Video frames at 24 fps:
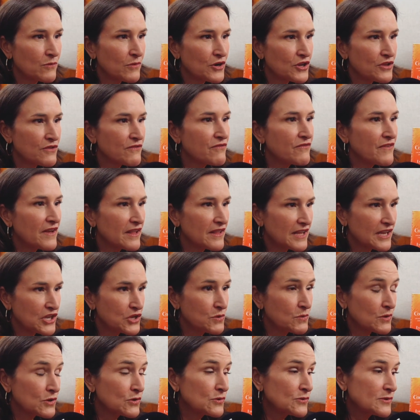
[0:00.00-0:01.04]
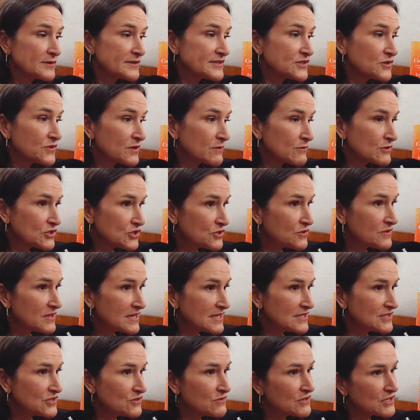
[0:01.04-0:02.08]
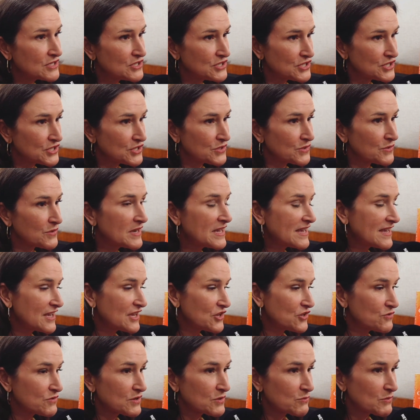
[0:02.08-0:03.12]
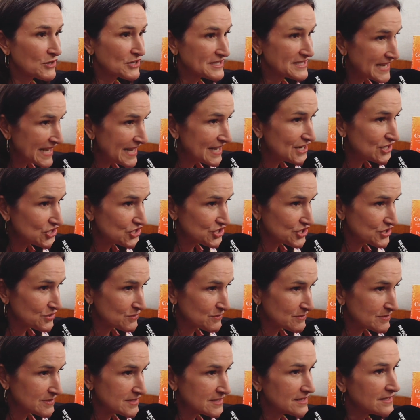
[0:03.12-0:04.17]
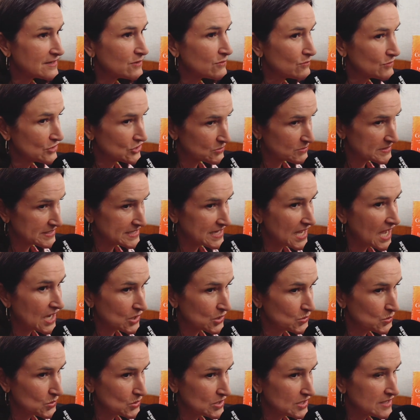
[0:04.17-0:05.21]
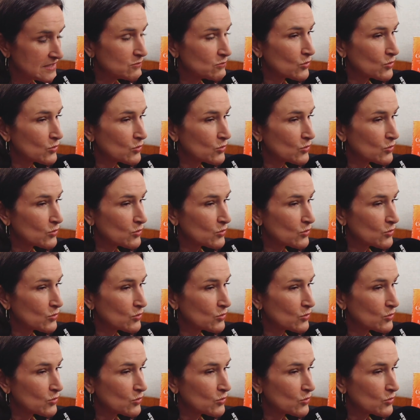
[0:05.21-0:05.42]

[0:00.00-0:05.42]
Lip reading: where you felt like you were cool. So there were two things you could do. You could wear tennis shoes, which was not cool.